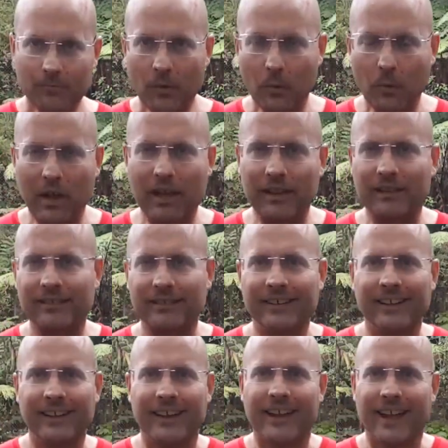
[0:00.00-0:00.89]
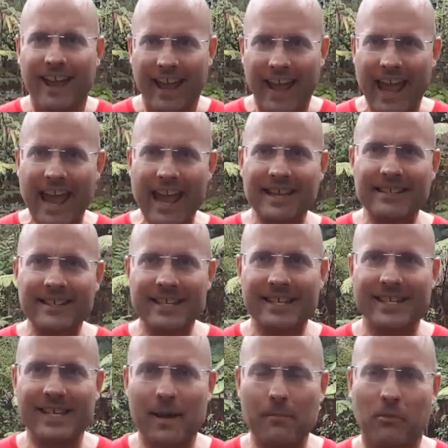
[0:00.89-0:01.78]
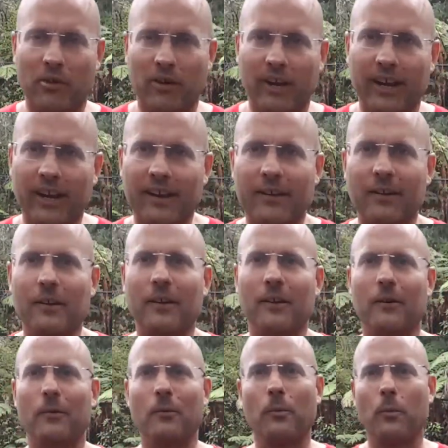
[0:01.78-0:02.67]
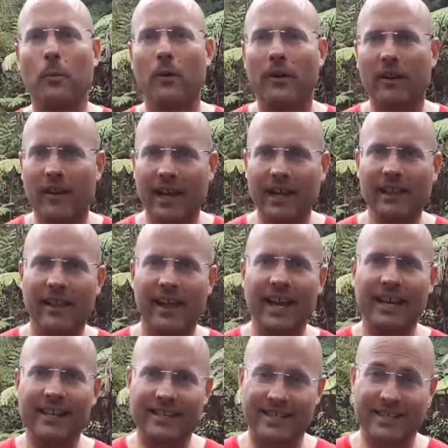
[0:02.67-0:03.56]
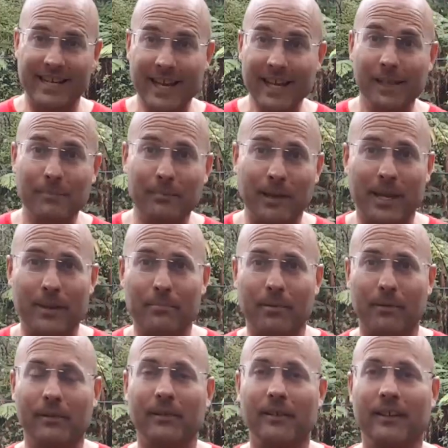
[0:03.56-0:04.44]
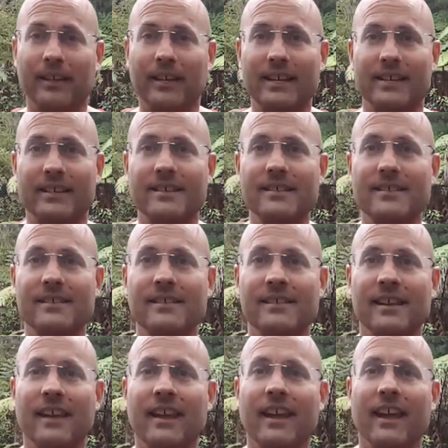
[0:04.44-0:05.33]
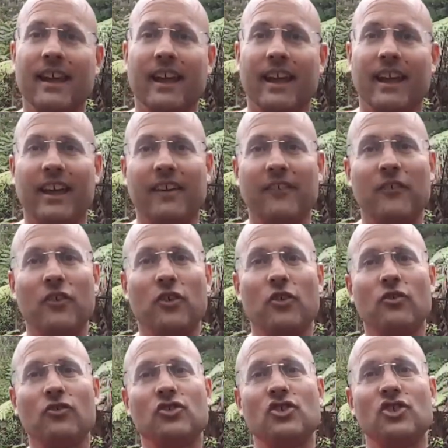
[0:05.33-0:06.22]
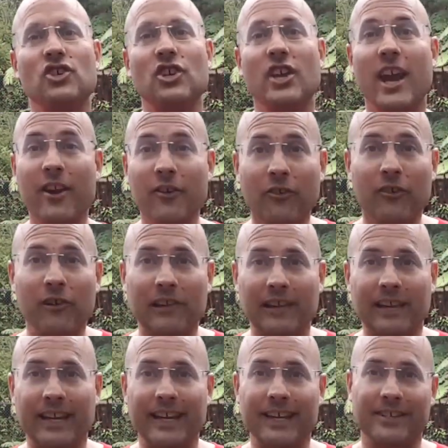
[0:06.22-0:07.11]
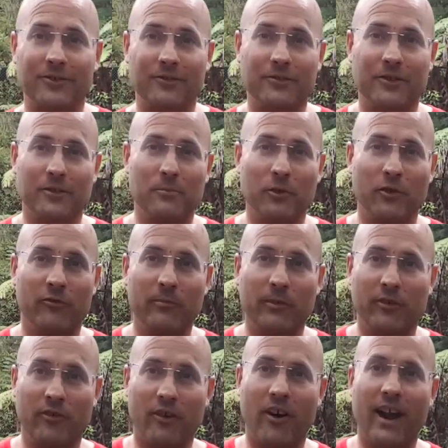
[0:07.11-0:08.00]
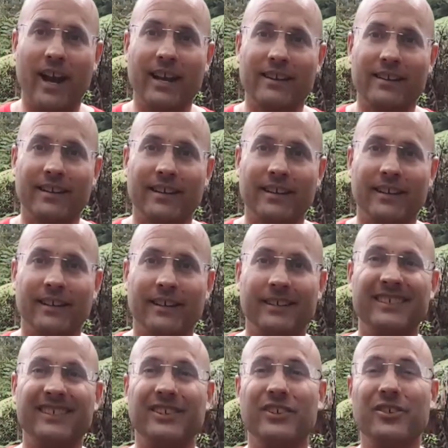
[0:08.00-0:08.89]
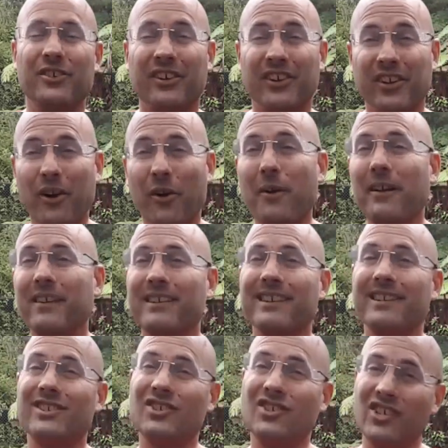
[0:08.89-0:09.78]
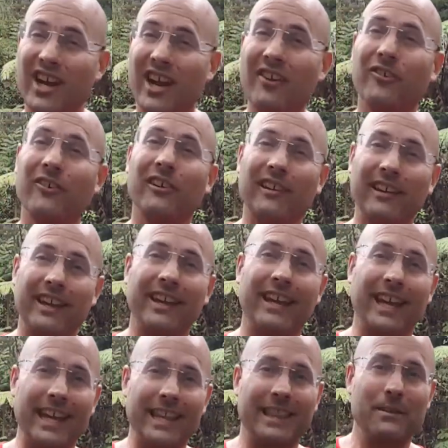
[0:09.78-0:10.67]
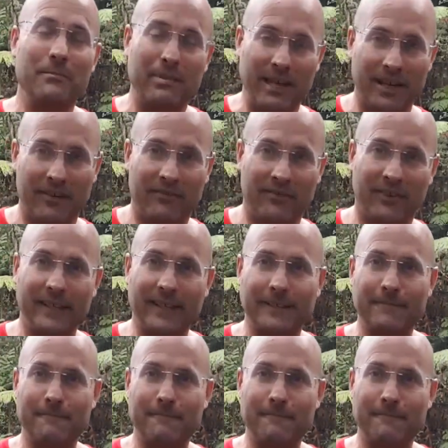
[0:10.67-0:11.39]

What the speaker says: Well, as a summary, what I like to tell people is, if you generally do the movement right, you're going to generally get the benefit.